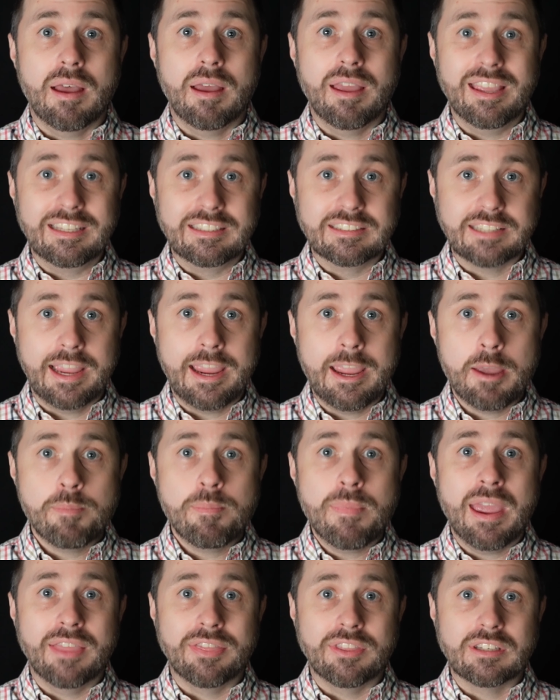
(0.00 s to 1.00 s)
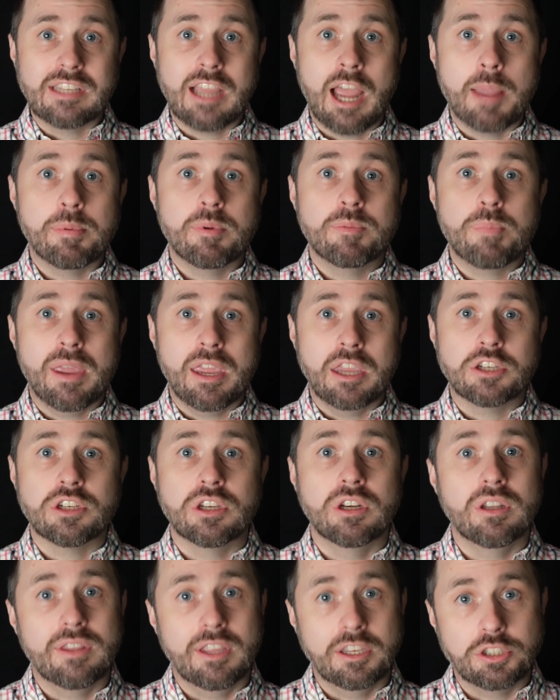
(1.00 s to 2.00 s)
exam and the type of
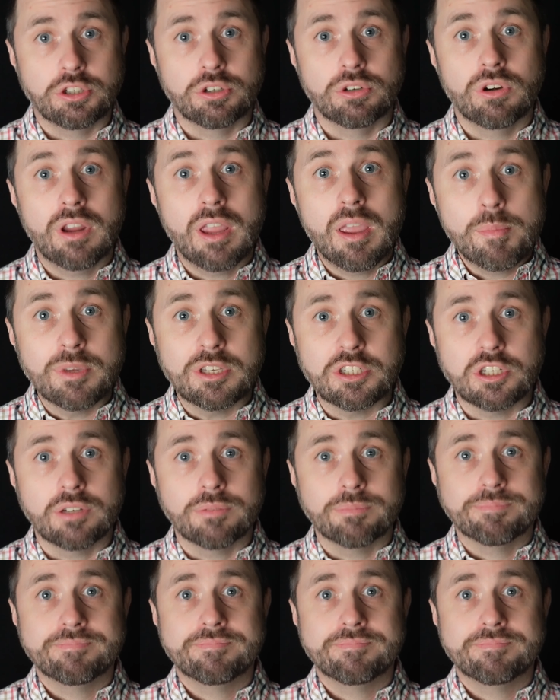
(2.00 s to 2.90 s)
patient that you're imaging.